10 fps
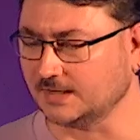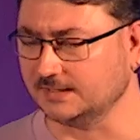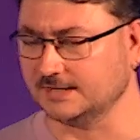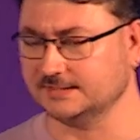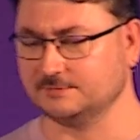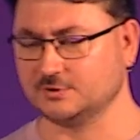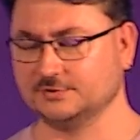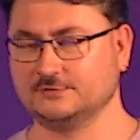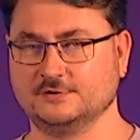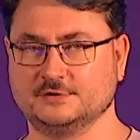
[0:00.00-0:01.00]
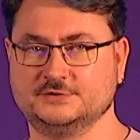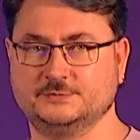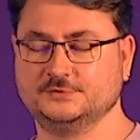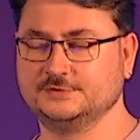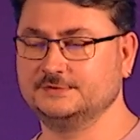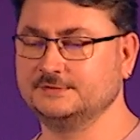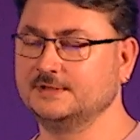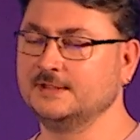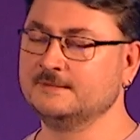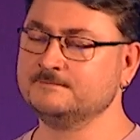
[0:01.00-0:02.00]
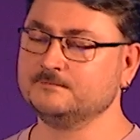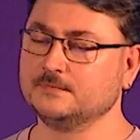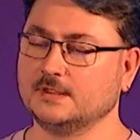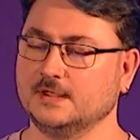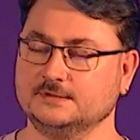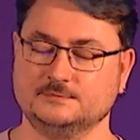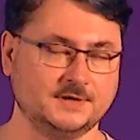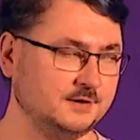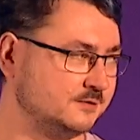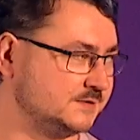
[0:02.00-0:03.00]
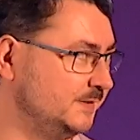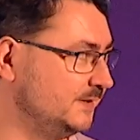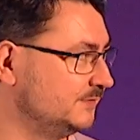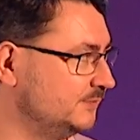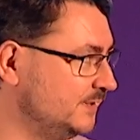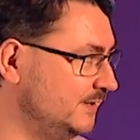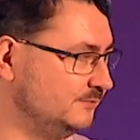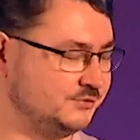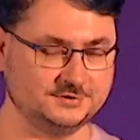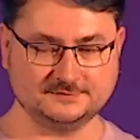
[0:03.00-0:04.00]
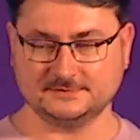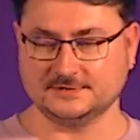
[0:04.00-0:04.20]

Lido protocol contributor. And my co-speaker today, Eugene,